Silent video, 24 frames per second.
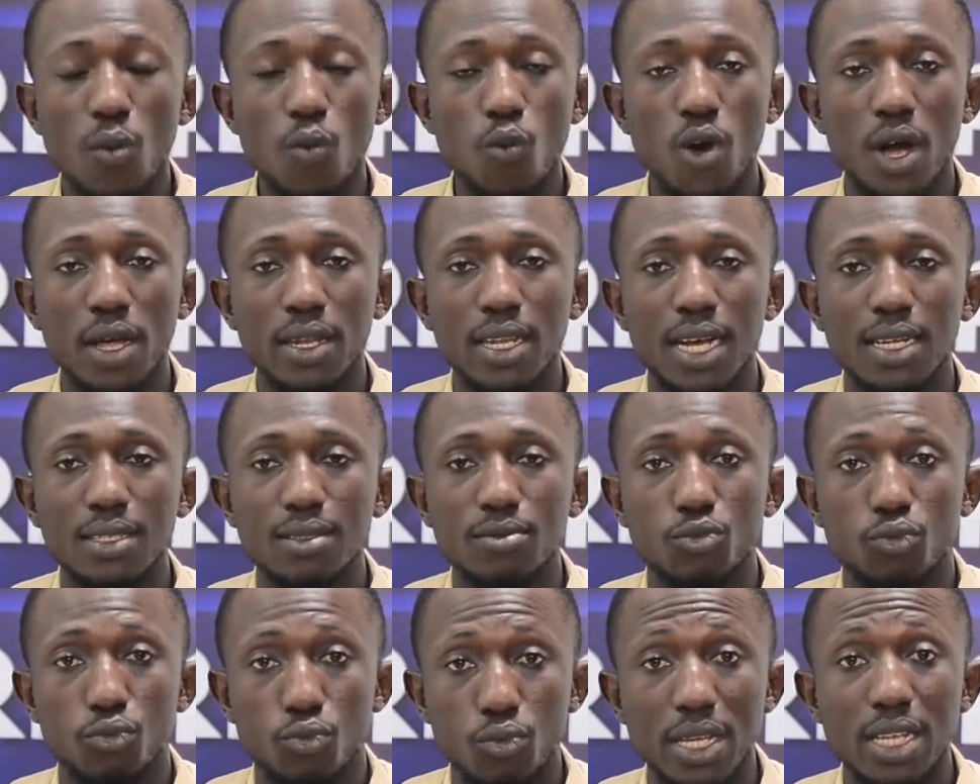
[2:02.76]
someone
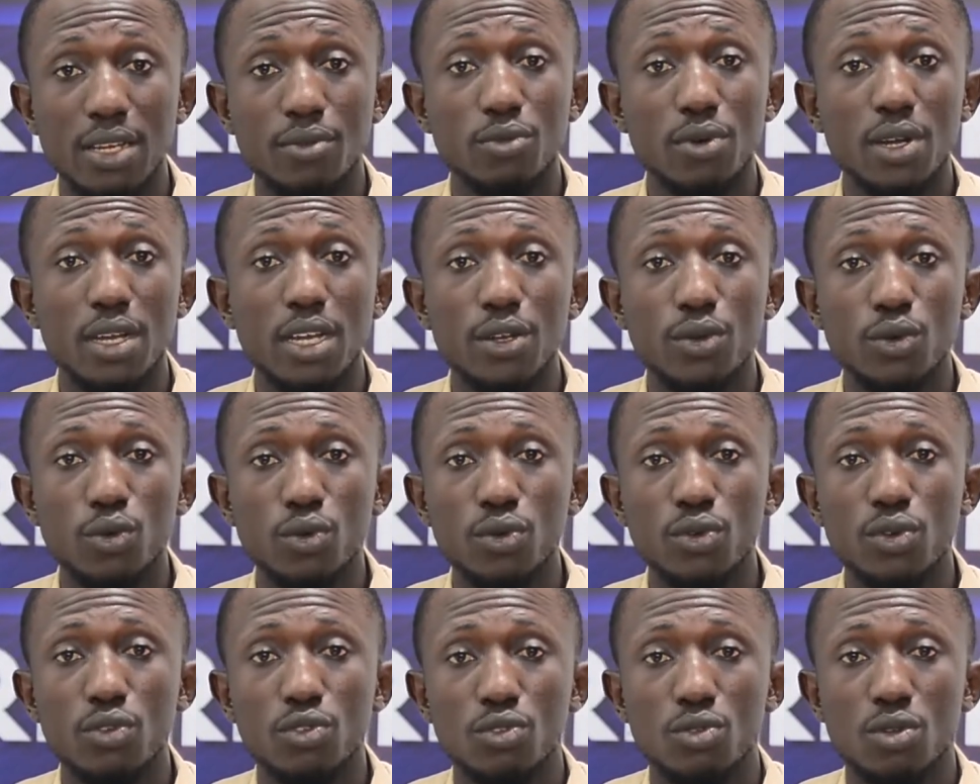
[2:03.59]
that we really
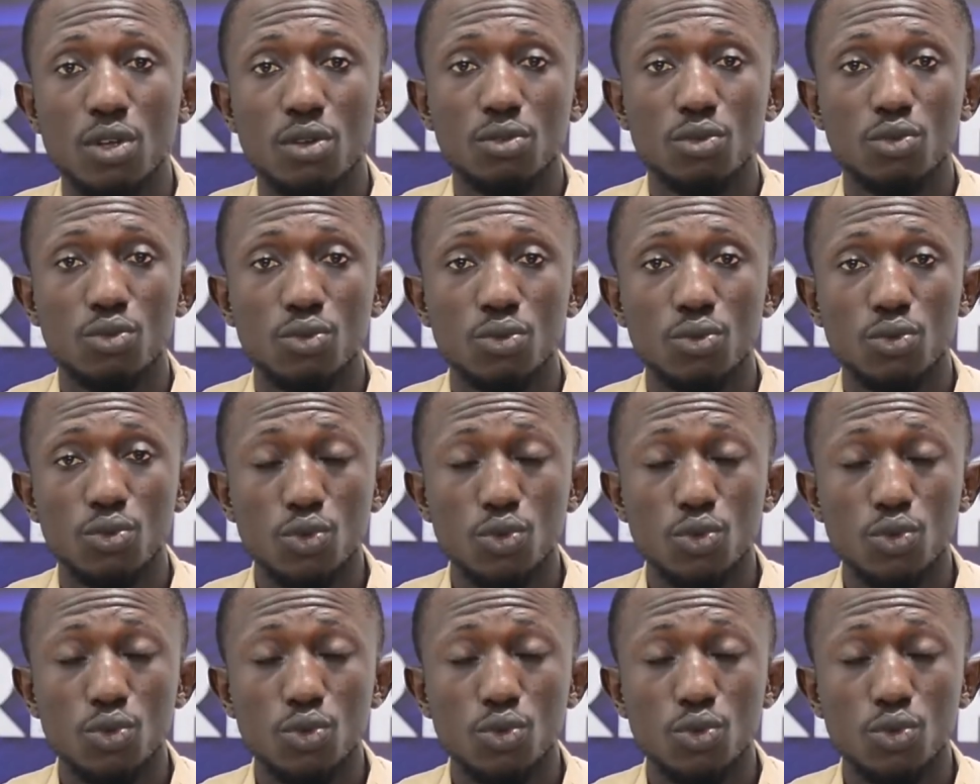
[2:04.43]
does not